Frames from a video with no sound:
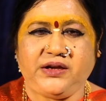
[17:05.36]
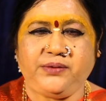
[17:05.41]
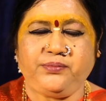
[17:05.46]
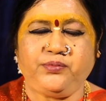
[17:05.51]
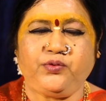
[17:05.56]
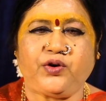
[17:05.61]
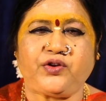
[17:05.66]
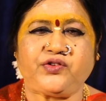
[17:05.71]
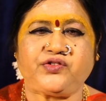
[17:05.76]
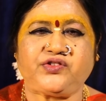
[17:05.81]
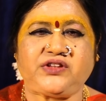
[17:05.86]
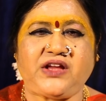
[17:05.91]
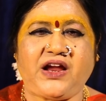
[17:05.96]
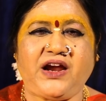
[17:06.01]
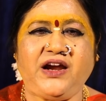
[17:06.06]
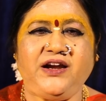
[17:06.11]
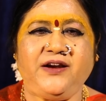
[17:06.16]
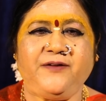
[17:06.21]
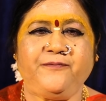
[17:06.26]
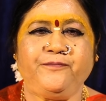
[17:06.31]
keep one
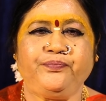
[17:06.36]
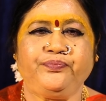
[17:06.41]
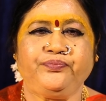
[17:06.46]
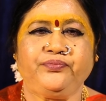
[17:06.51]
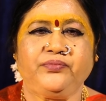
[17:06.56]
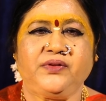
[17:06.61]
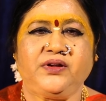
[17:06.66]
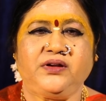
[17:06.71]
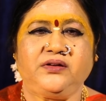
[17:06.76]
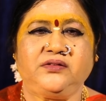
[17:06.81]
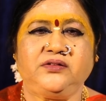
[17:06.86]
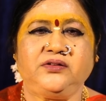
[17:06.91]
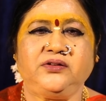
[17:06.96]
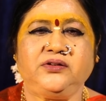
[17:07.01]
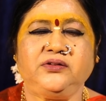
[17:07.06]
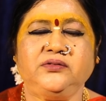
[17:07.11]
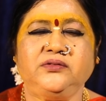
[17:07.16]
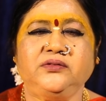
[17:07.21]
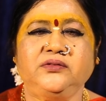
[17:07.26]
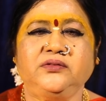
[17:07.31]
side.
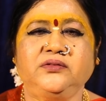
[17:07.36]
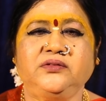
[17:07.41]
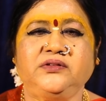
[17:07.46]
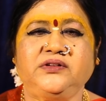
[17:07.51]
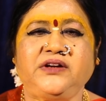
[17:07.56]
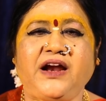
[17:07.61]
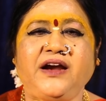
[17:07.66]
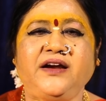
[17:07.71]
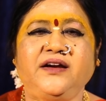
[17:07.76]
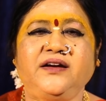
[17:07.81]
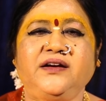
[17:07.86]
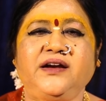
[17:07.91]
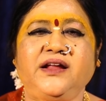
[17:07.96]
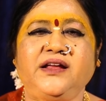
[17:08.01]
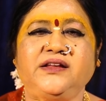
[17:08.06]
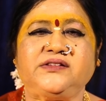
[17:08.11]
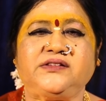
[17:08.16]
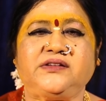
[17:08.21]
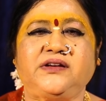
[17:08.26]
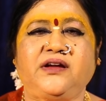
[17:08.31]
Do 10
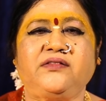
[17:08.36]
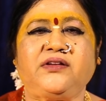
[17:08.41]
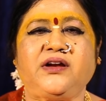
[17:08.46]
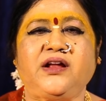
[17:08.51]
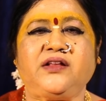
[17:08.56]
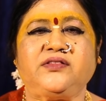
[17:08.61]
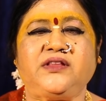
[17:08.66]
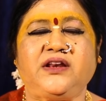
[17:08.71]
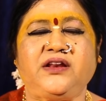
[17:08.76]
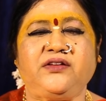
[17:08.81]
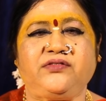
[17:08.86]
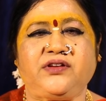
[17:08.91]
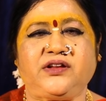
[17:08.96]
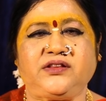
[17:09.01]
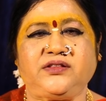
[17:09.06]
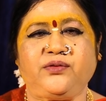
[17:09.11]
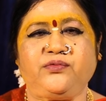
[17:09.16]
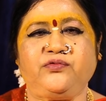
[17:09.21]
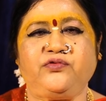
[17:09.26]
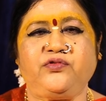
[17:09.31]
days Navaratri
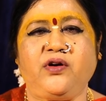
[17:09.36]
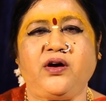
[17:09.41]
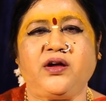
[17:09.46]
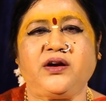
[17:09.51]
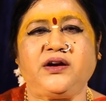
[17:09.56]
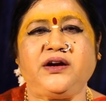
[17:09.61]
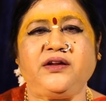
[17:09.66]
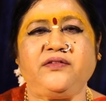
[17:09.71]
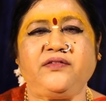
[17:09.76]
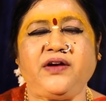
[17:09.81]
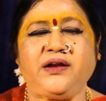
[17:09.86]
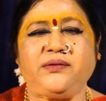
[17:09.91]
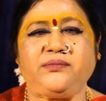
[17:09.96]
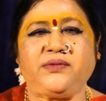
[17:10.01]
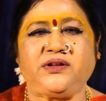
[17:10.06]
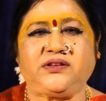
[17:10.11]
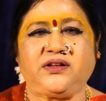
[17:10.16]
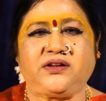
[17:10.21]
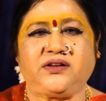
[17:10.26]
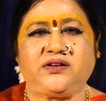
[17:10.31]
Vratam for Divine
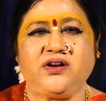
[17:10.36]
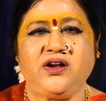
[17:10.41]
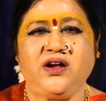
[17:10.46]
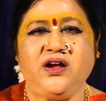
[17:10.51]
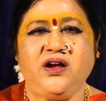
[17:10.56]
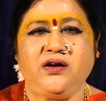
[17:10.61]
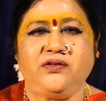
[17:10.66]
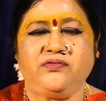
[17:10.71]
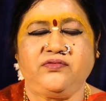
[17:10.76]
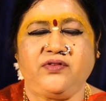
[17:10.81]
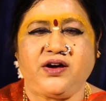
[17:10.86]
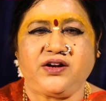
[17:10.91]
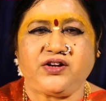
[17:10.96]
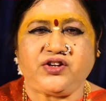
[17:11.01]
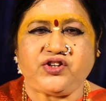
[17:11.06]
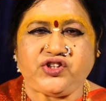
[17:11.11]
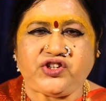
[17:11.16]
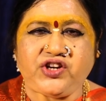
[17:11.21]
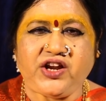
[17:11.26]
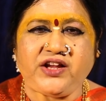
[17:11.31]
Mother, for
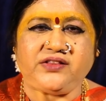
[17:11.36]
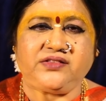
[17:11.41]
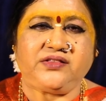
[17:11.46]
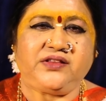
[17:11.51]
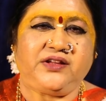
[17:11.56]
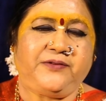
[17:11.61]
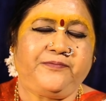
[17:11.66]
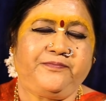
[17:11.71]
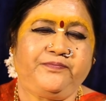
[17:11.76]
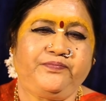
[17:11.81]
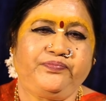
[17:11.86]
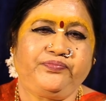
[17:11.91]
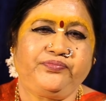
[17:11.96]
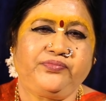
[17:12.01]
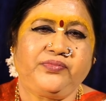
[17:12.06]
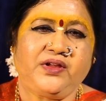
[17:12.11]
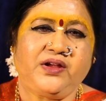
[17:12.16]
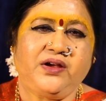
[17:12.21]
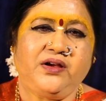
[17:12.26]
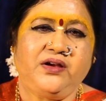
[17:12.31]
Shakti.
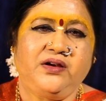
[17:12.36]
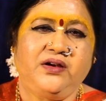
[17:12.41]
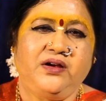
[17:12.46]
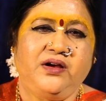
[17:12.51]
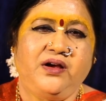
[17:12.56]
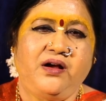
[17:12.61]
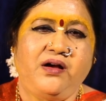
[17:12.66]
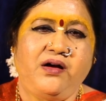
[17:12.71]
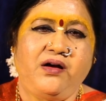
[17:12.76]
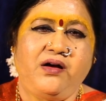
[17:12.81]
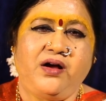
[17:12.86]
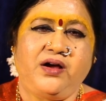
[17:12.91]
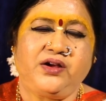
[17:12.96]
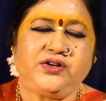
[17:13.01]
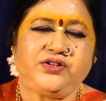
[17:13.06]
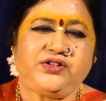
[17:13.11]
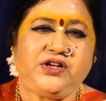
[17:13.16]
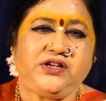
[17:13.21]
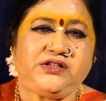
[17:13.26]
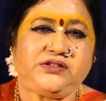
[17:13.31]

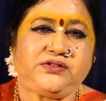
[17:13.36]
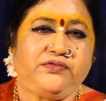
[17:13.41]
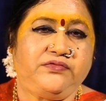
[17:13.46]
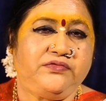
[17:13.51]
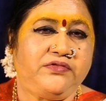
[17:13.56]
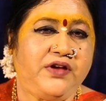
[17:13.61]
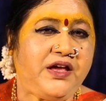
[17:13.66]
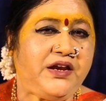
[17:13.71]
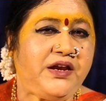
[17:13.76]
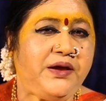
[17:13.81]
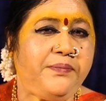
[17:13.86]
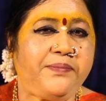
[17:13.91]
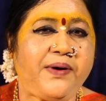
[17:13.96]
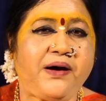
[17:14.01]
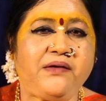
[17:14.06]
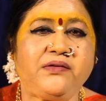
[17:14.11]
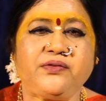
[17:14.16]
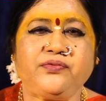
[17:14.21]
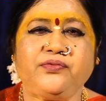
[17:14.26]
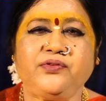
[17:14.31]
She is a very
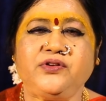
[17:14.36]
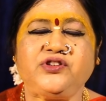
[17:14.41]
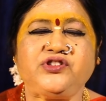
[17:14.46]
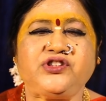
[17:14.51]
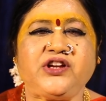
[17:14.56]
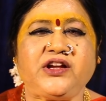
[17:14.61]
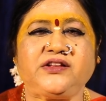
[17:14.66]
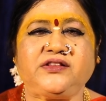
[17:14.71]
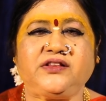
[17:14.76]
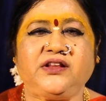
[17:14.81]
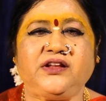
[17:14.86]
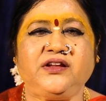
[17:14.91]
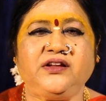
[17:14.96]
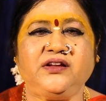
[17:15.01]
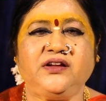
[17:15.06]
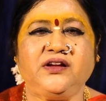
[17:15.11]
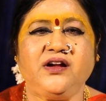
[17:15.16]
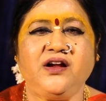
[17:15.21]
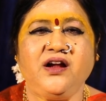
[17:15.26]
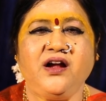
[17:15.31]
powerful
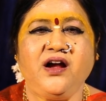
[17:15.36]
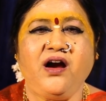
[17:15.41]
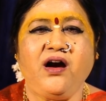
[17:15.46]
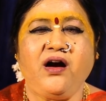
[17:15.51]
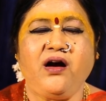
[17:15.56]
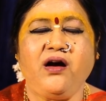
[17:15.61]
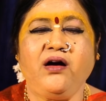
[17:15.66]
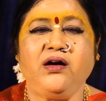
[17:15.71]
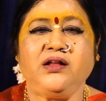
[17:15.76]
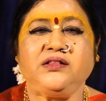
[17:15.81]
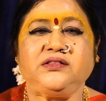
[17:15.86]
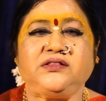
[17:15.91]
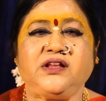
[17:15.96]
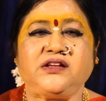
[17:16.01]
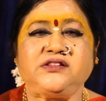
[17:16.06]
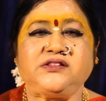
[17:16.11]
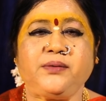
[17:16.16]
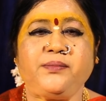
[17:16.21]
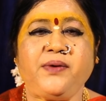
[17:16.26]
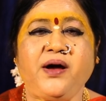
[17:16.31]
Shakti. All
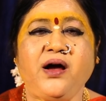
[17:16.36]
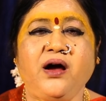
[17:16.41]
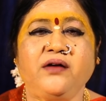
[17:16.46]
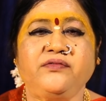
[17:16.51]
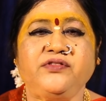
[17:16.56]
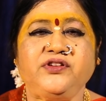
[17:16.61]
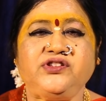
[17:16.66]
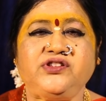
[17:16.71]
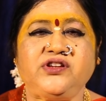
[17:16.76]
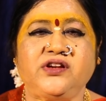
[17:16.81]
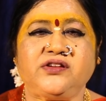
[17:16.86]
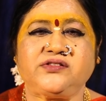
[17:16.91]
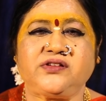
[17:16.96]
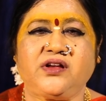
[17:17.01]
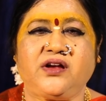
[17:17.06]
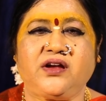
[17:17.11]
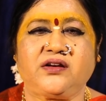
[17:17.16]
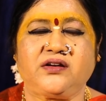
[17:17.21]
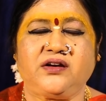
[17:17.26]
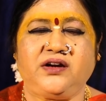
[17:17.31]
Dasamaha Vidyas
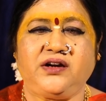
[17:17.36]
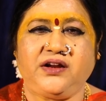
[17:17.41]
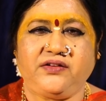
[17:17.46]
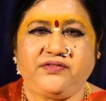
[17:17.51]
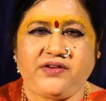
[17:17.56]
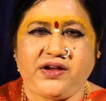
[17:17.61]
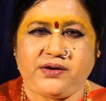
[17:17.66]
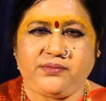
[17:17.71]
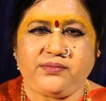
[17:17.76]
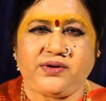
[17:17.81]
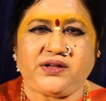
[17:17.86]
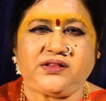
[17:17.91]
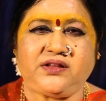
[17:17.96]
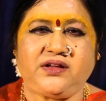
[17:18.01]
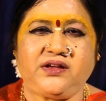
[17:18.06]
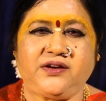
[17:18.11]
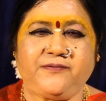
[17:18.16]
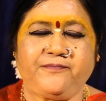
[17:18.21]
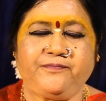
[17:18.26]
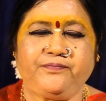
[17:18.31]
are Divine
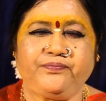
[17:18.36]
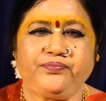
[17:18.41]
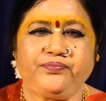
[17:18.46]
Mother.